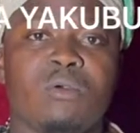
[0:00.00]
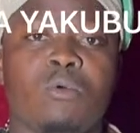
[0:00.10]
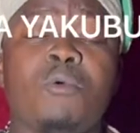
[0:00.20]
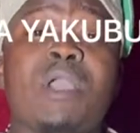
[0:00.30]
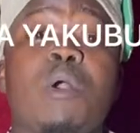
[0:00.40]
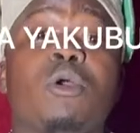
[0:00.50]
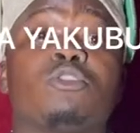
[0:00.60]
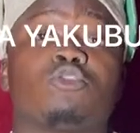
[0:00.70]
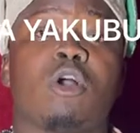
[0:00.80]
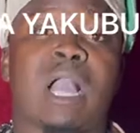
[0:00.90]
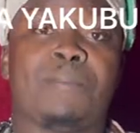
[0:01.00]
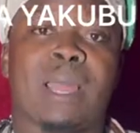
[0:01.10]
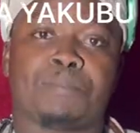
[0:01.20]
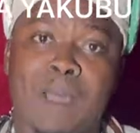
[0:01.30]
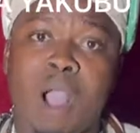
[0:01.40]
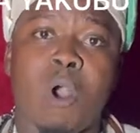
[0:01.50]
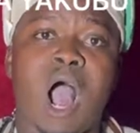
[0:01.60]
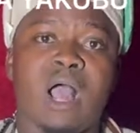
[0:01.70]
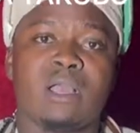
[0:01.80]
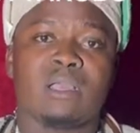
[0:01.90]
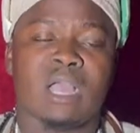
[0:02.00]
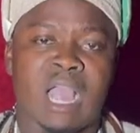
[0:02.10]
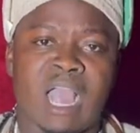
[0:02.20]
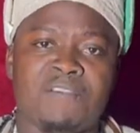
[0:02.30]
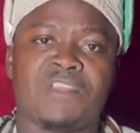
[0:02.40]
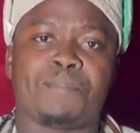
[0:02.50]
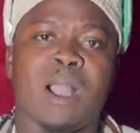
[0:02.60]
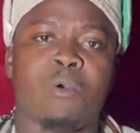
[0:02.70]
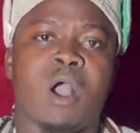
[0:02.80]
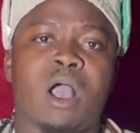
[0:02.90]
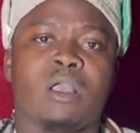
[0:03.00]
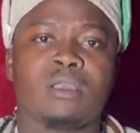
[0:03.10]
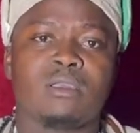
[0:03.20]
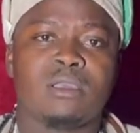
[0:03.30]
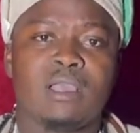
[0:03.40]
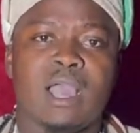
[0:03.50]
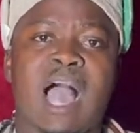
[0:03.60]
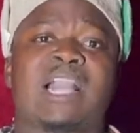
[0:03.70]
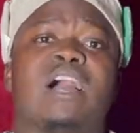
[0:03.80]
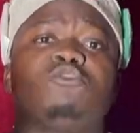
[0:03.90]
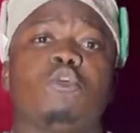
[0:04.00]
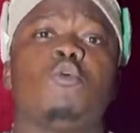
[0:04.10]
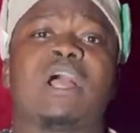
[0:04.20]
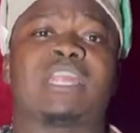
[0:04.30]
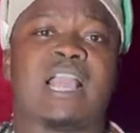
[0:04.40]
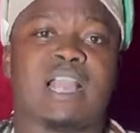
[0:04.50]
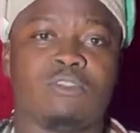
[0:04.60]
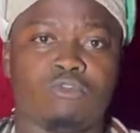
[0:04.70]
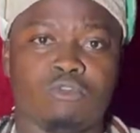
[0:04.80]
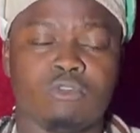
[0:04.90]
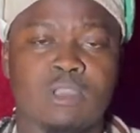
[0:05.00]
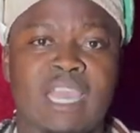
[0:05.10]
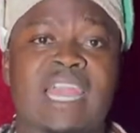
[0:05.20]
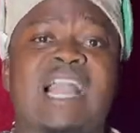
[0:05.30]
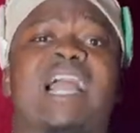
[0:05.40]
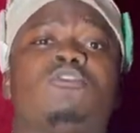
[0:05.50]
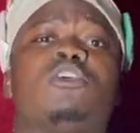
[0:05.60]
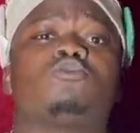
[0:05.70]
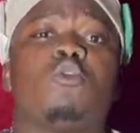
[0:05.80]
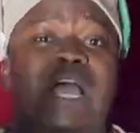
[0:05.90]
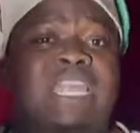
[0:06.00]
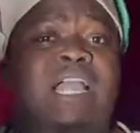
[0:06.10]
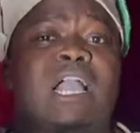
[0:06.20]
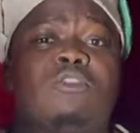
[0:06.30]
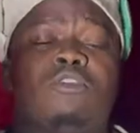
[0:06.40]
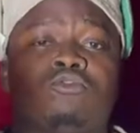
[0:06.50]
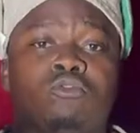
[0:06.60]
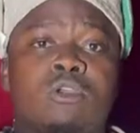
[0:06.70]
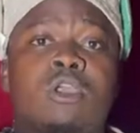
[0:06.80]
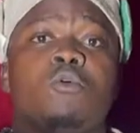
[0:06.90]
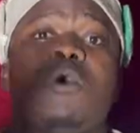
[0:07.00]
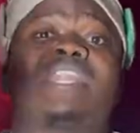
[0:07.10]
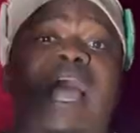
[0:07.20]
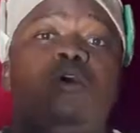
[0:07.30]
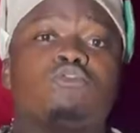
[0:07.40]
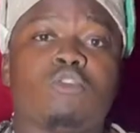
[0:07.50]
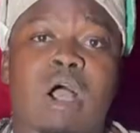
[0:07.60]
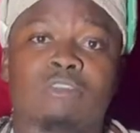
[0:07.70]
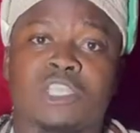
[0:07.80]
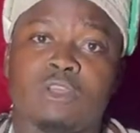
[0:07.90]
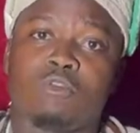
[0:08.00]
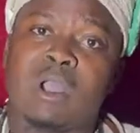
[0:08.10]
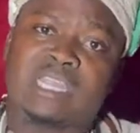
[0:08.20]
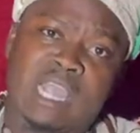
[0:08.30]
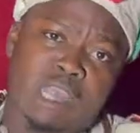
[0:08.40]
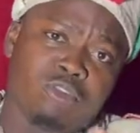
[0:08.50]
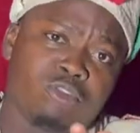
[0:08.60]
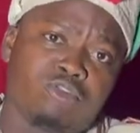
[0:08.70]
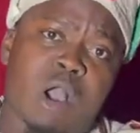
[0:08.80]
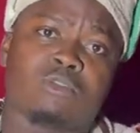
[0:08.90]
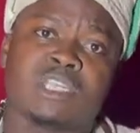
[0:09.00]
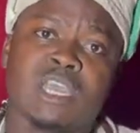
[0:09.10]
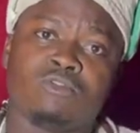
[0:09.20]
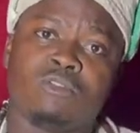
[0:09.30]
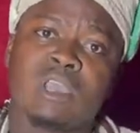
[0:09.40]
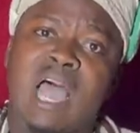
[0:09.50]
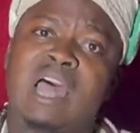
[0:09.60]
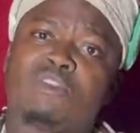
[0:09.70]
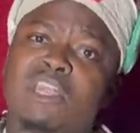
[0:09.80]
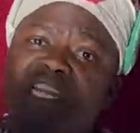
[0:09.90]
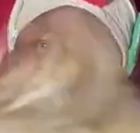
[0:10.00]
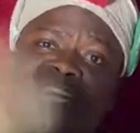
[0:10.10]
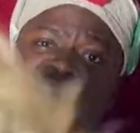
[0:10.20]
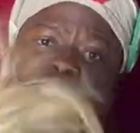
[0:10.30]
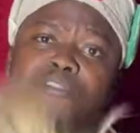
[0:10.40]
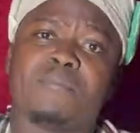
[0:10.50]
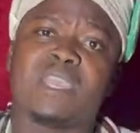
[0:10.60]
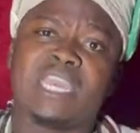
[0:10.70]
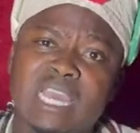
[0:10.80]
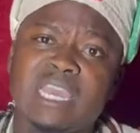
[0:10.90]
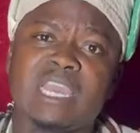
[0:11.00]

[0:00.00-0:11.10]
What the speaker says: when we are going to talk about power, I have the power. I can do what I can do. And I cannot do what I cannot do. What I will do, I will tell you. What I cannot do, I will tell you. I don't need anything from any